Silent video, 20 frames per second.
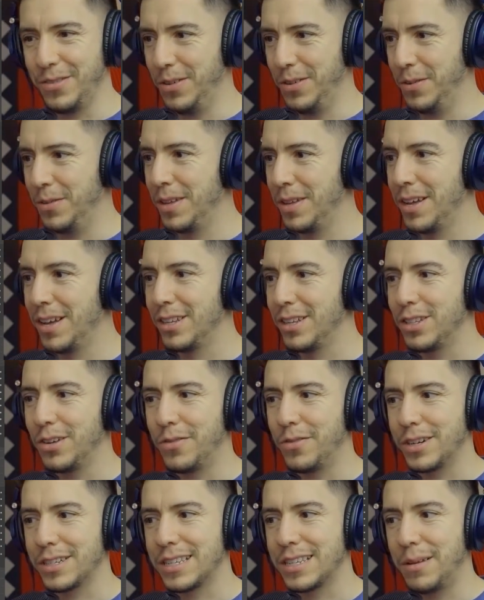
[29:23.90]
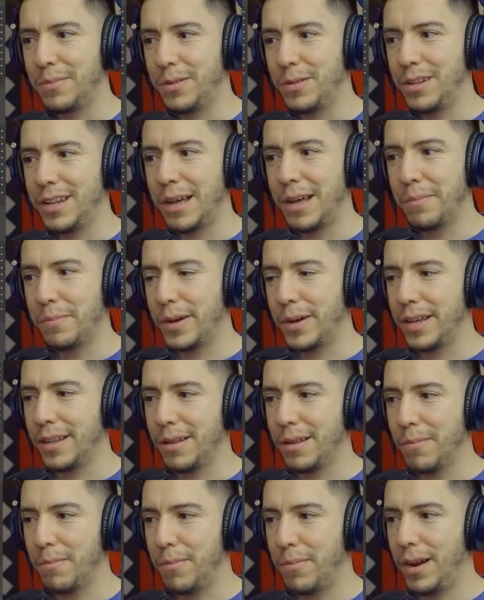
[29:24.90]
view. So for example, numpad
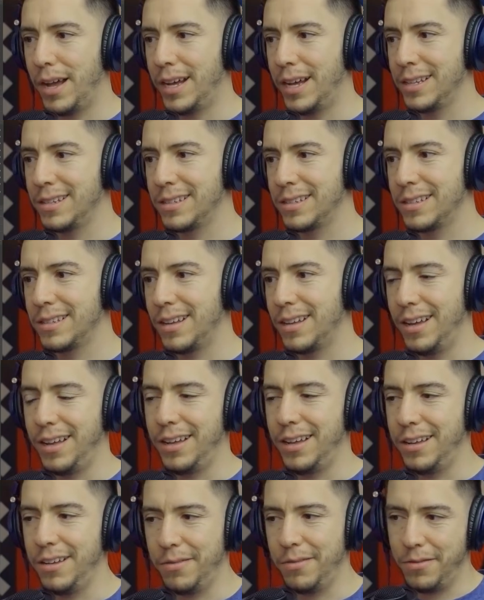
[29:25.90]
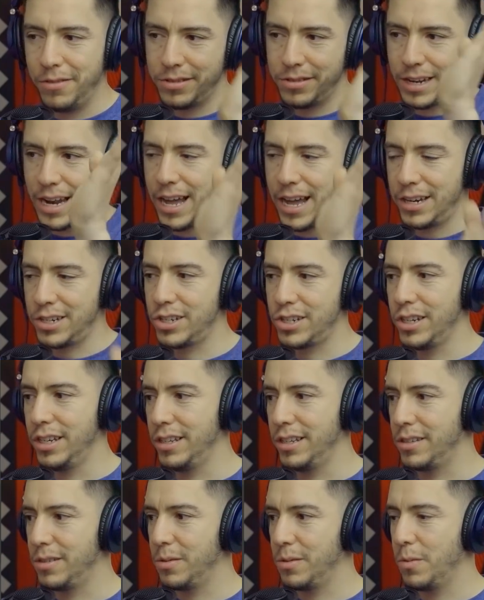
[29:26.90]
plus /
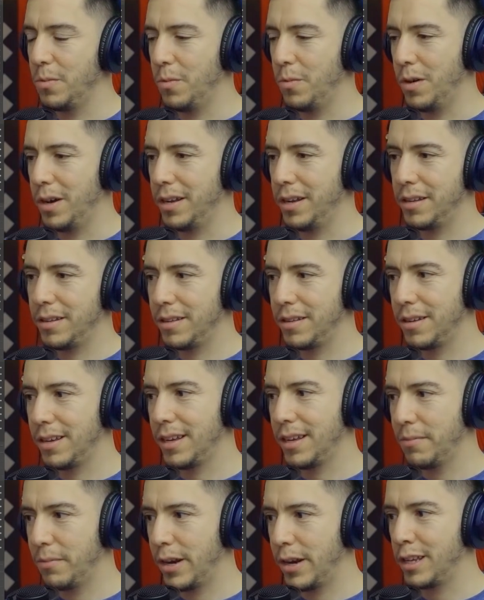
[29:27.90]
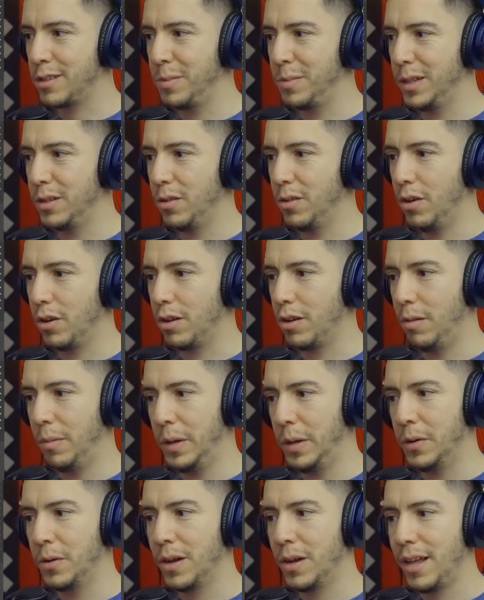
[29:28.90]
is what brings me to local
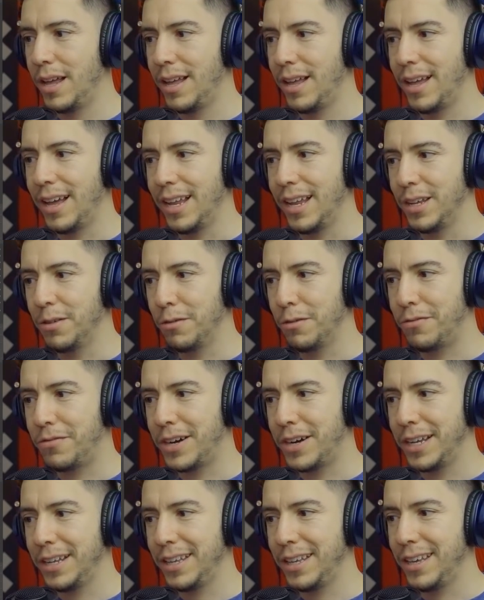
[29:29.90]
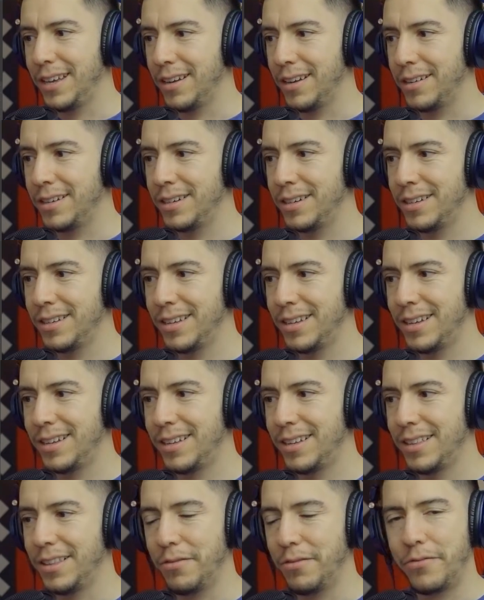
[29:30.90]
view. You will find here
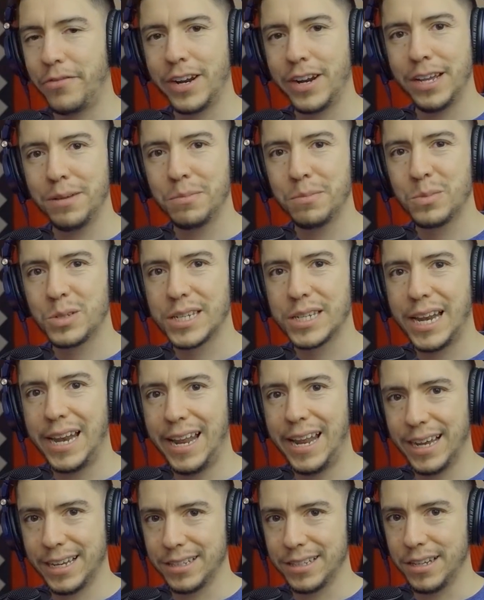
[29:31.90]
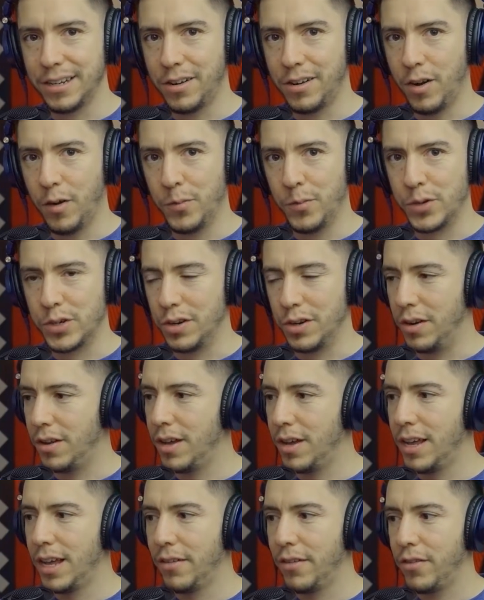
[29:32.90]
the frame selected option.
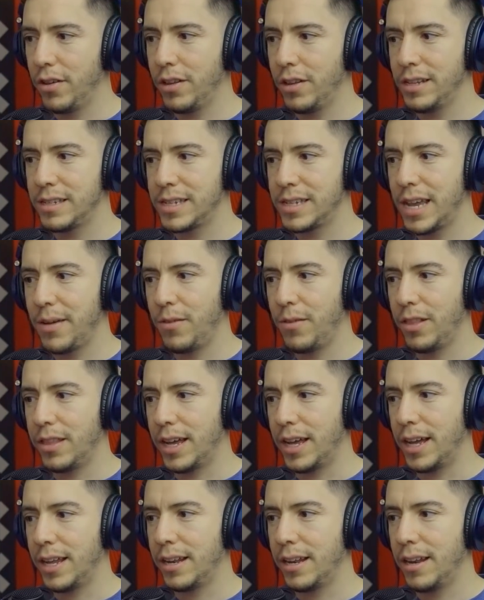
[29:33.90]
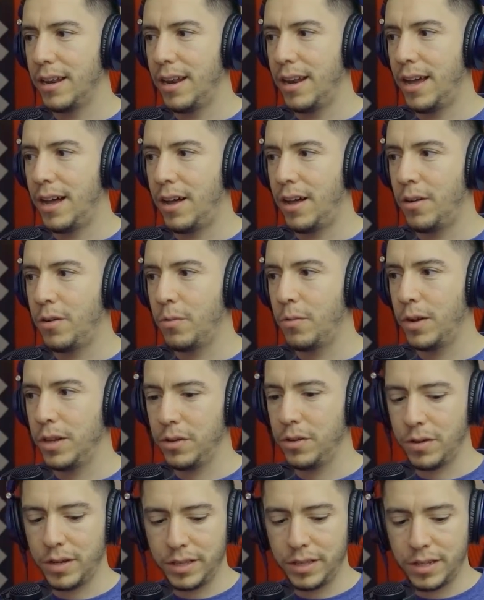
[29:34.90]
If you disable that, now when
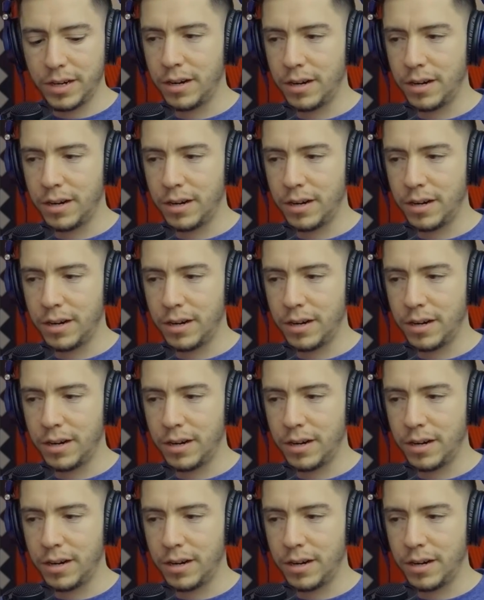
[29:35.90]
you